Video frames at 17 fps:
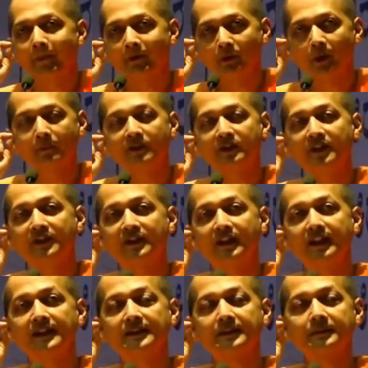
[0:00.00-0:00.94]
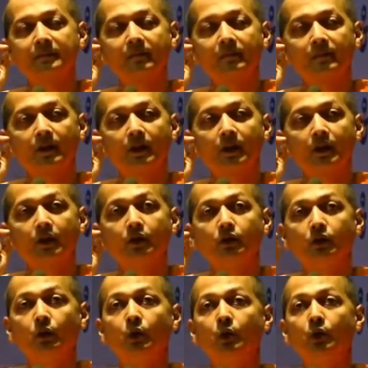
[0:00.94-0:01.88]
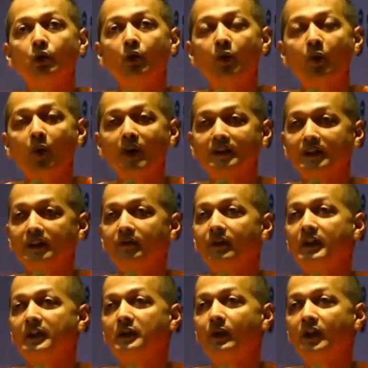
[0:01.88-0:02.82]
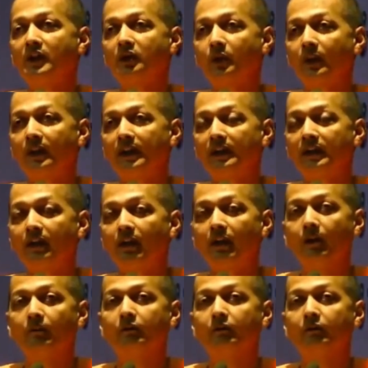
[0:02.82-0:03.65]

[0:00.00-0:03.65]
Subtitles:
Swamiji says, do whatever you are doing